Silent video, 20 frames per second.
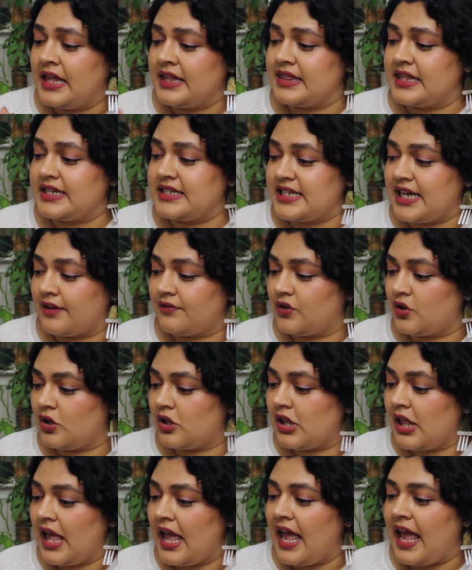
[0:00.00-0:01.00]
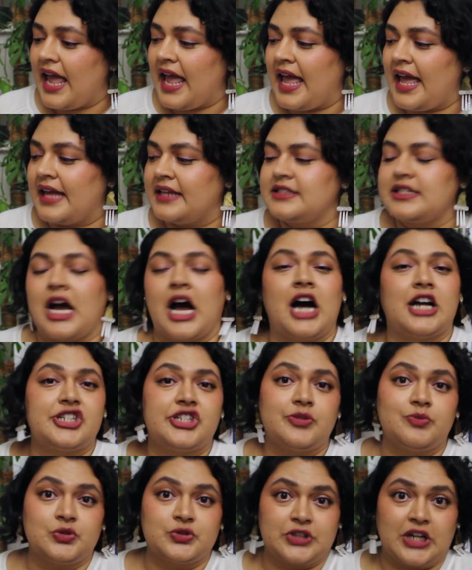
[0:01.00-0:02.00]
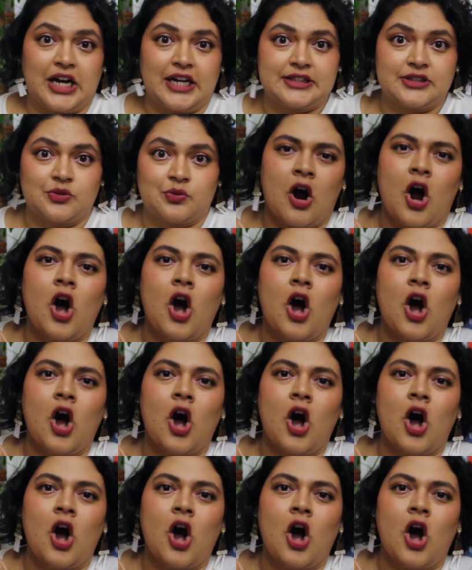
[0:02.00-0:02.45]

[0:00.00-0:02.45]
The Devil, and Hadji Murat.